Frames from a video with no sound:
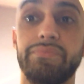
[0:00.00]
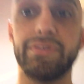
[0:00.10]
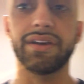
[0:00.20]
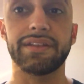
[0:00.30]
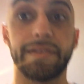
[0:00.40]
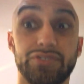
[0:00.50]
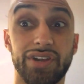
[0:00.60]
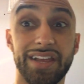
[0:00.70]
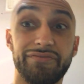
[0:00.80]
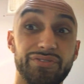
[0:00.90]
But
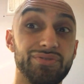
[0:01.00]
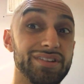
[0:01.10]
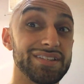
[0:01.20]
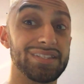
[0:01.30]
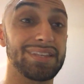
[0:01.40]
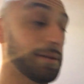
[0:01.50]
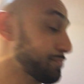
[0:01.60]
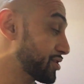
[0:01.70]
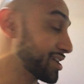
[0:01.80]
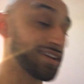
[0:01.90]
dragon fruit is
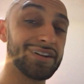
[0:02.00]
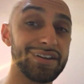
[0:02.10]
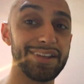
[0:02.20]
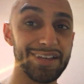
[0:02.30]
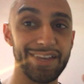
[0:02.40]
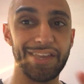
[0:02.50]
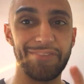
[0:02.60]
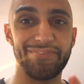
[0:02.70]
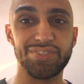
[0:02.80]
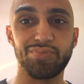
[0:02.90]
pretty good
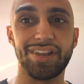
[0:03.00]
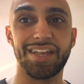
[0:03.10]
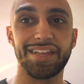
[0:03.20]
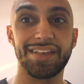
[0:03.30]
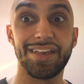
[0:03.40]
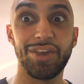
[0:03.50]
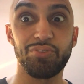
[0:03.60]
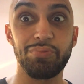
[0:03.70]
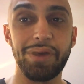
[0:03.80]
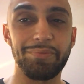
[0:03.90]
if it's what I
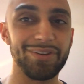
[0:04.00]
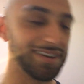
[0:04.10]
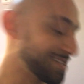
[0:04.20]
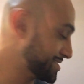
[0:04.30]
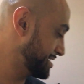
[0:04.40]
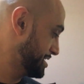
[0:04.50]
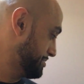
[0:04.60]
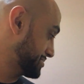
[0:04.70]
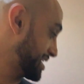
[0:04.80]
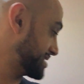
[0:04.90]
remember it is.
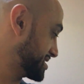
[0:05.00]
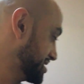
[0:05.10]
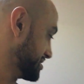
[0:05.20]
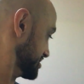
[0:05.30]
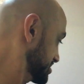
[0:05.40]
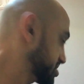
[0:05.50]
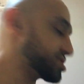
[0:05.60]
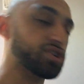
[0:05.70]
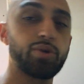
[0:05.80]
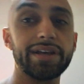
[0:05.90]
But that's it.
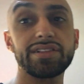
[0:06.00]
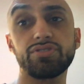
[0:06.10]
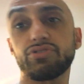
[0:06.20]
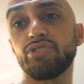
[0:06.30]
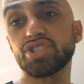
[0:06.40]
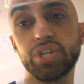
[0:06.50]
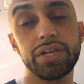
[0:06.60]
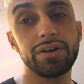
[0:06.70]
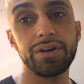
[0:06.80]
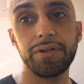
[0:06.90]
Just a quick little
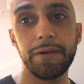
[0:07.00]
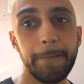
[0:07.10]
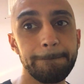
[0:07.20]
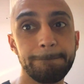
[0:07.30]
grocery haul.